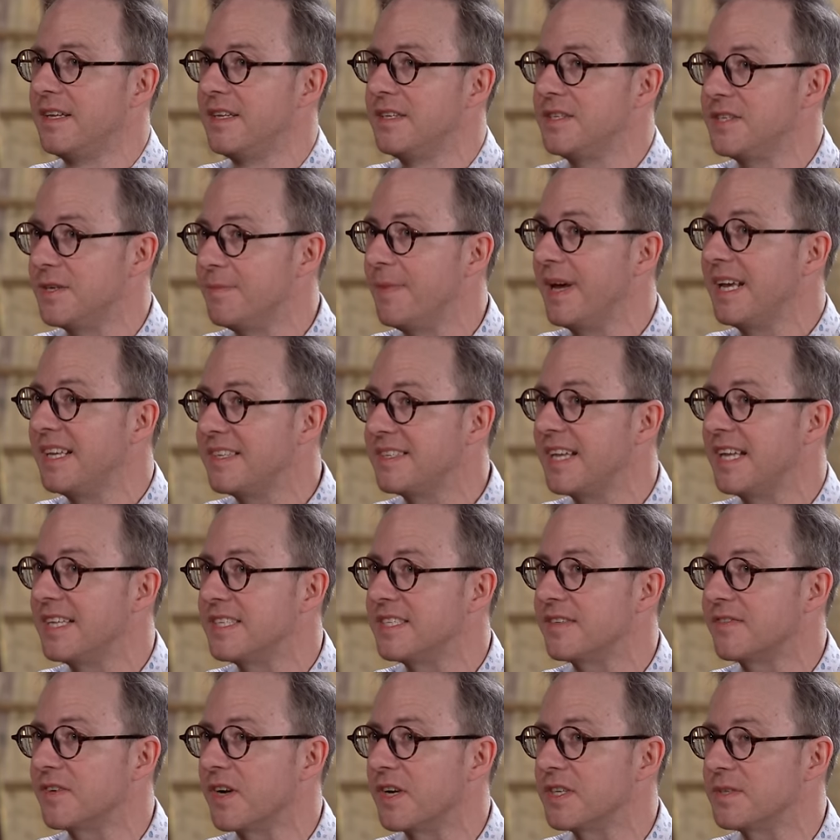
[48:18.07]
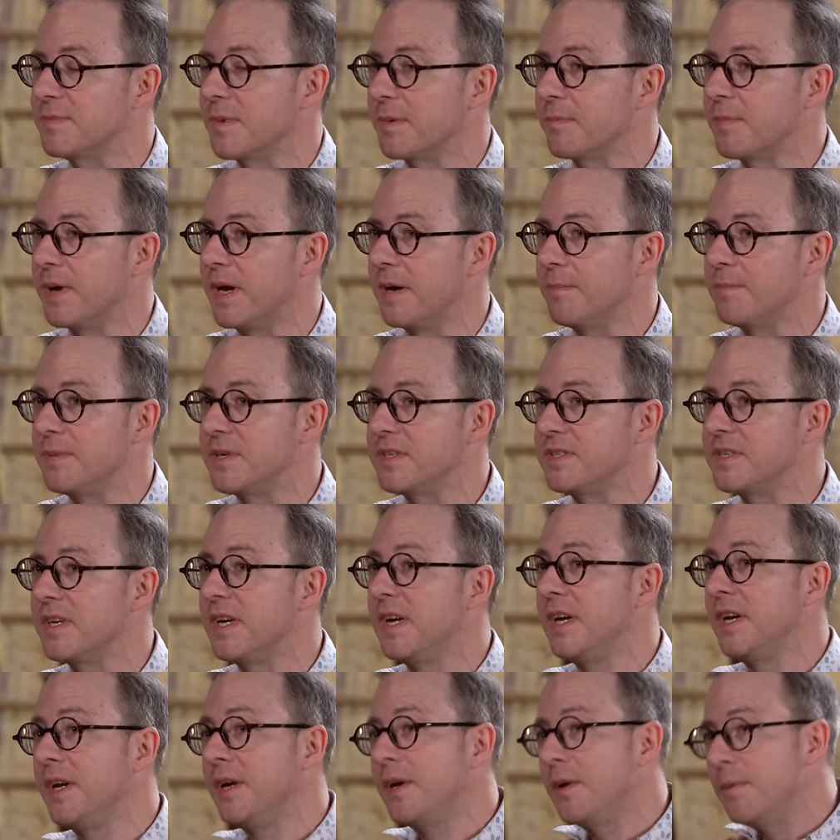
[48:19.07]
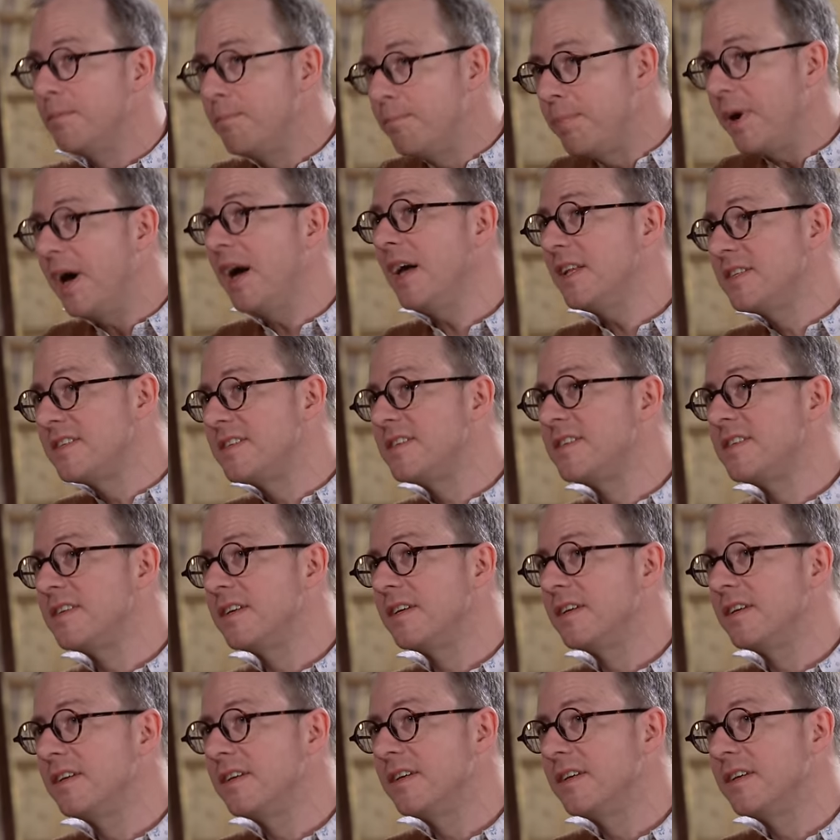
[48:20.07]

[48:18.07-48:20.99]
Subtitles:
to make sense of cosmic purpose. But,